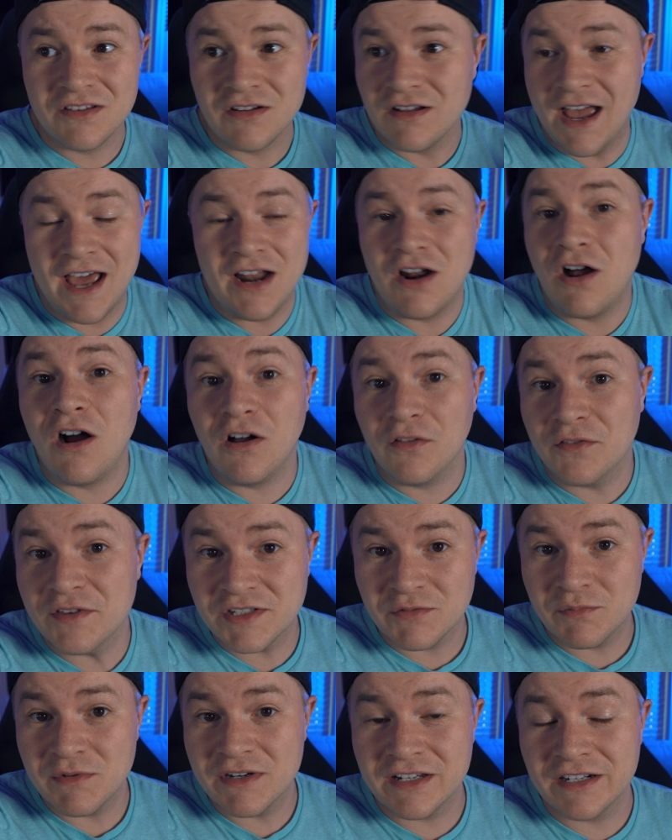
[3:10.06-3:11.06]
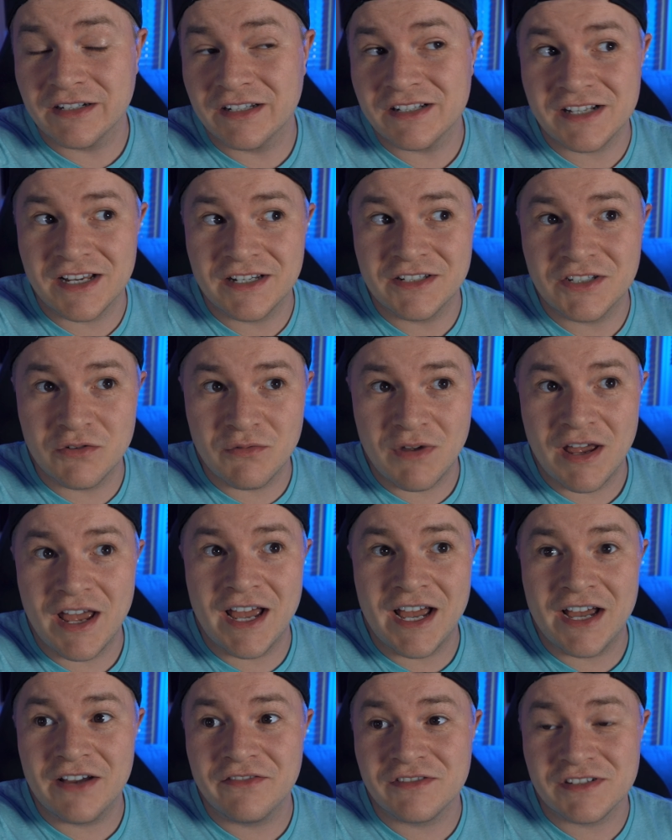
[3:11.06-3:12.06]
at all this weekend because I do
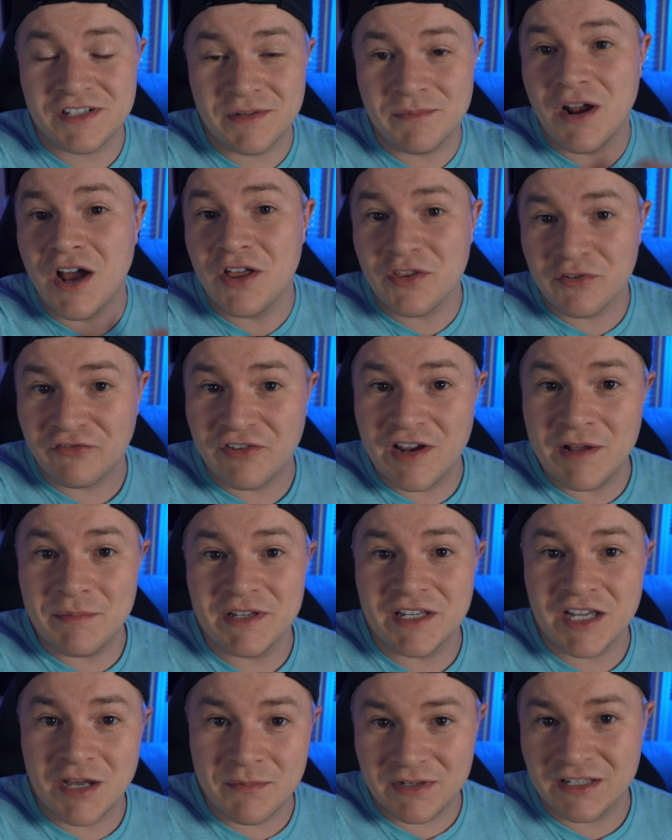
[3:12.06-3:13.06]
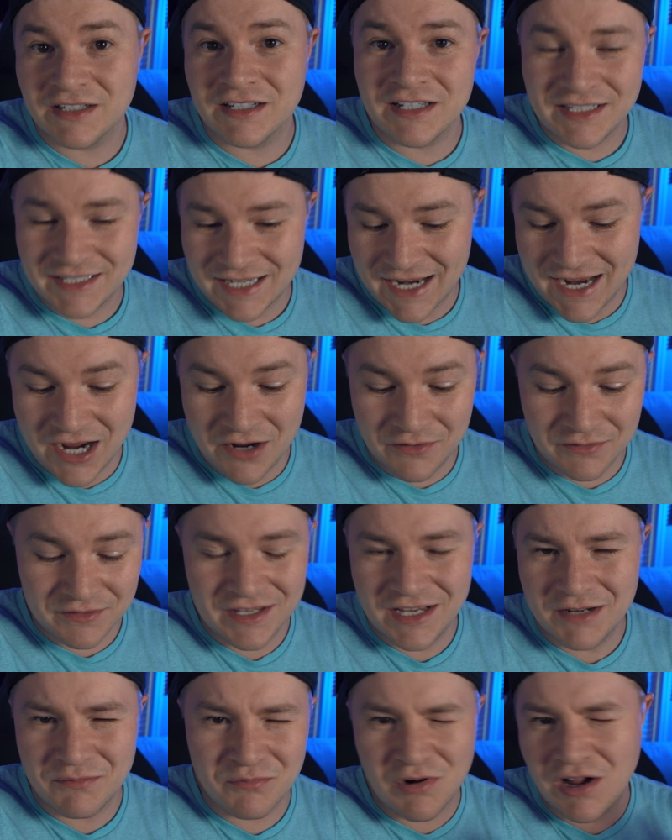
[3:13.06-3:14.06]
have some other family coming into town
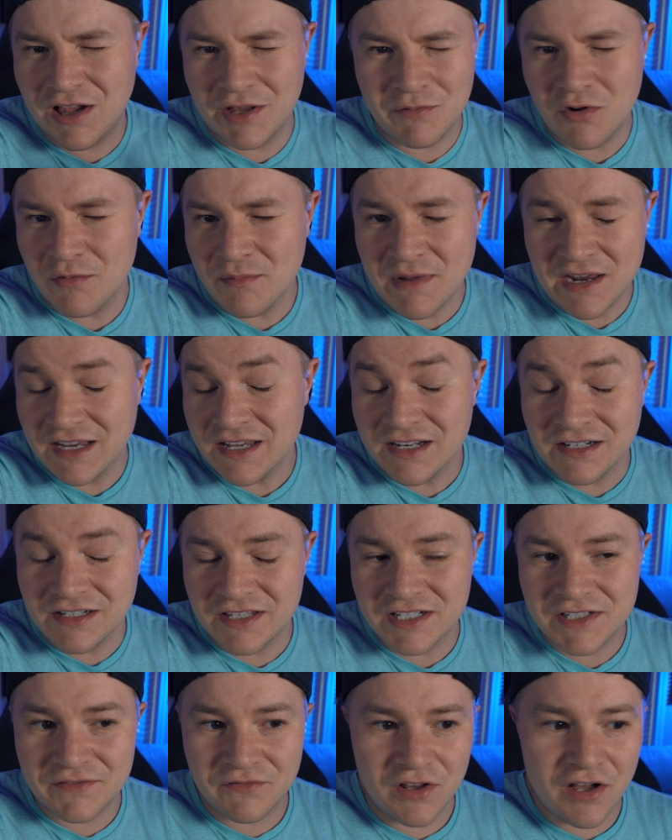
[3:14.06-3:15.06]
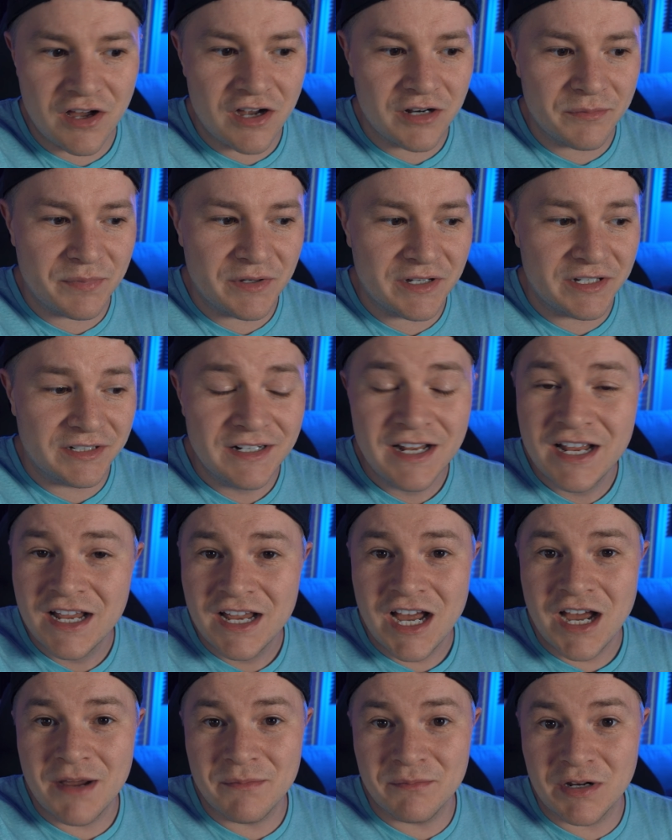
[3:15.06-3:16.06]
that probably won't make it into this vlog, but
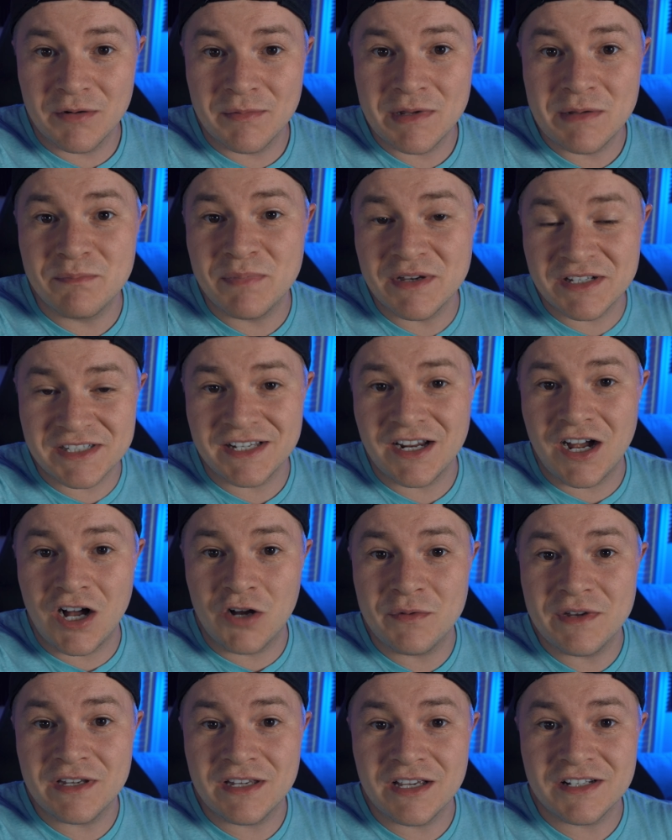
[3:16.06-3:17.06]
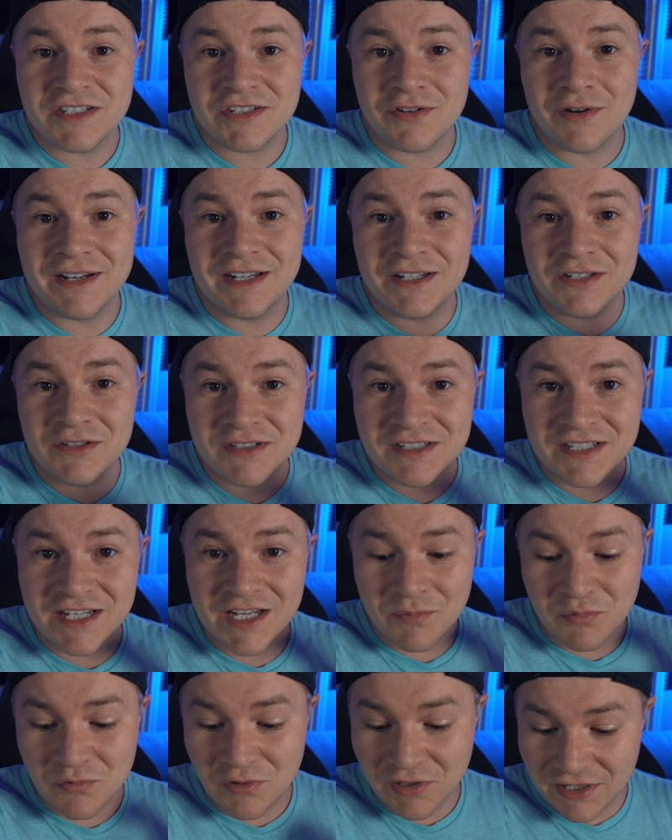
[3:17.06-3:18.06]
I'm going to be busy all weekend, so I need to stay
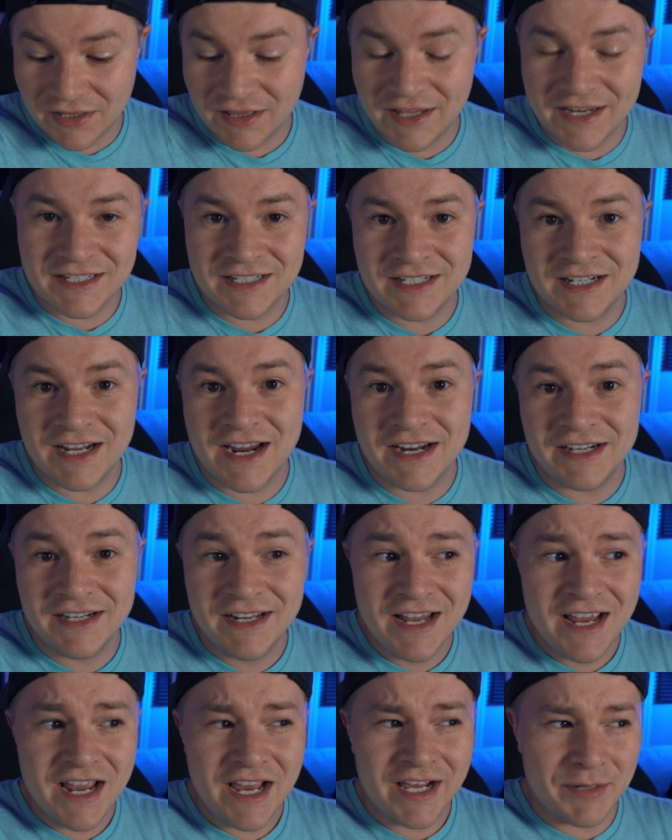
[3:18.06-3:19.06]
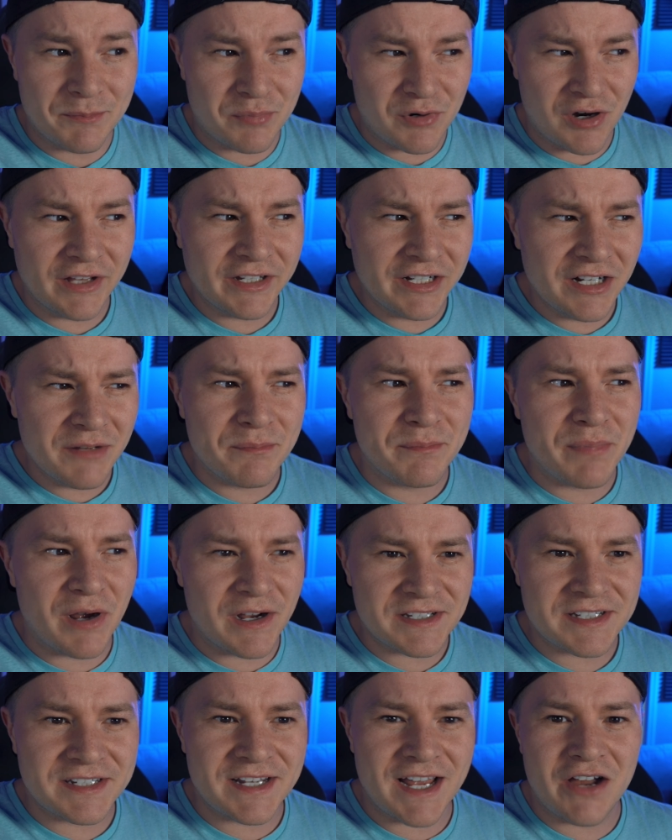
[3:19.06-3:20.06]
up really late tonight, and I'm probably going to
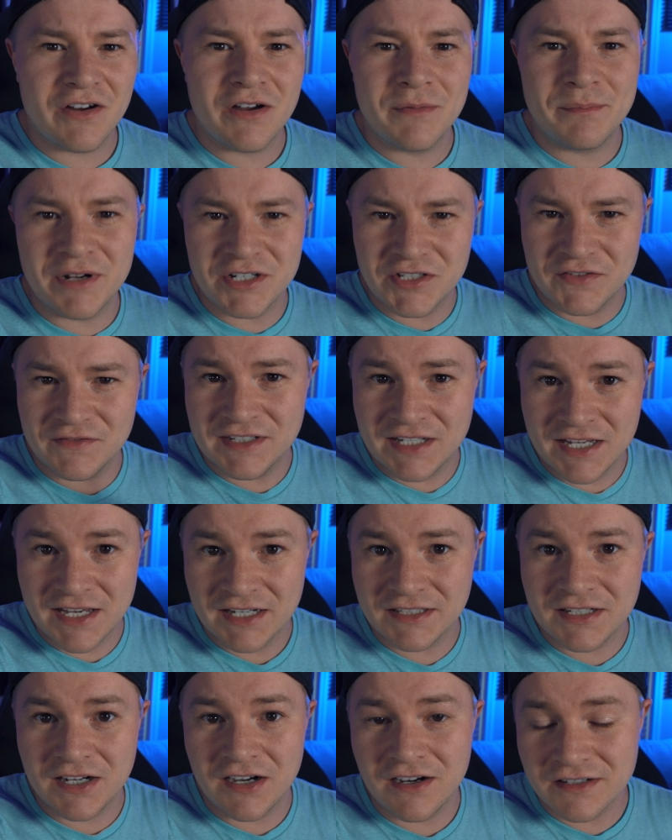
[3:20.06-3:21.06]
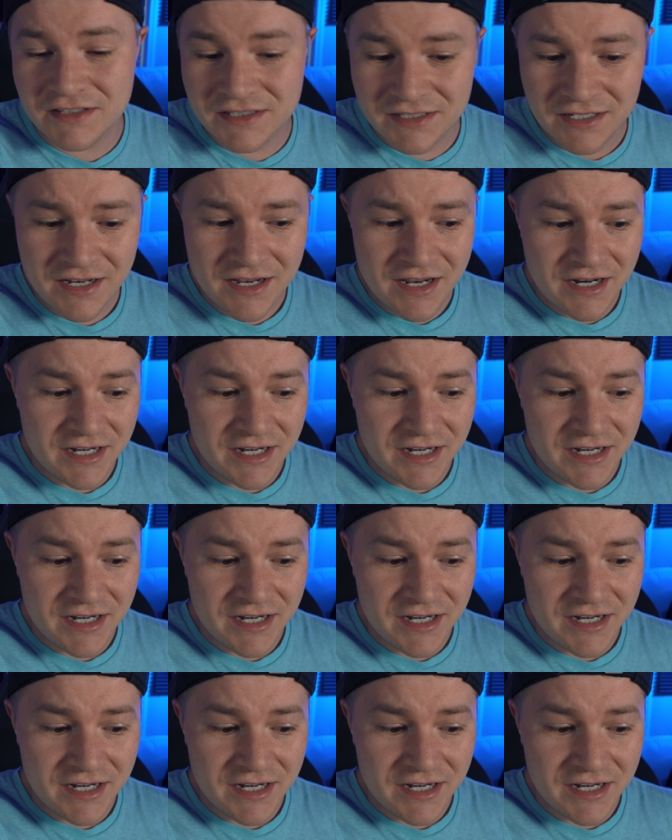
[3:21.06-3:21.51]
bust out a bunch of TikToks.